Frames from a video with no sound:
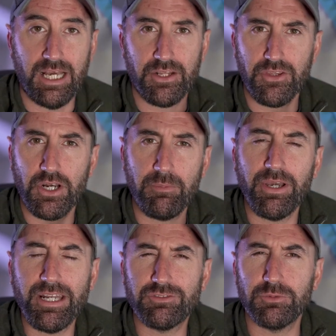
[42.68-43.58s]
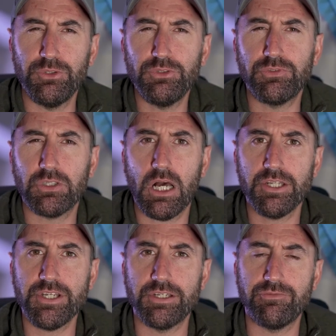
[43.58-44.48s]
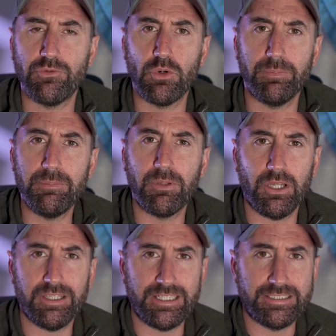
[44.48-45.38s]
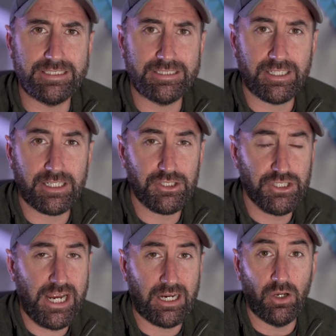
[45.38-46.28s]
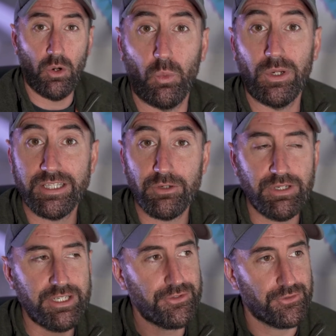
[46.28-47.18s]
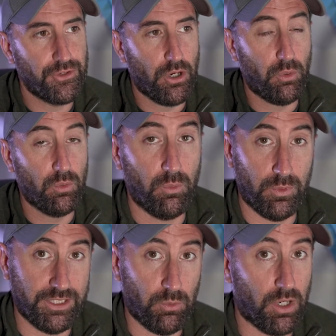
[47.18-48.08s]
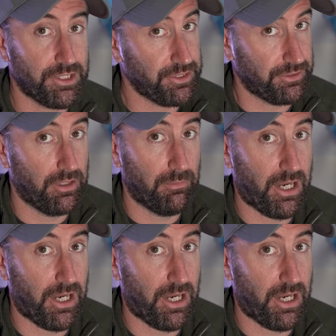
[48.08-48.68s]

And I thought I might have some useful content for people on LinkedIn that I could share. Will they read it? No. Will they watch it?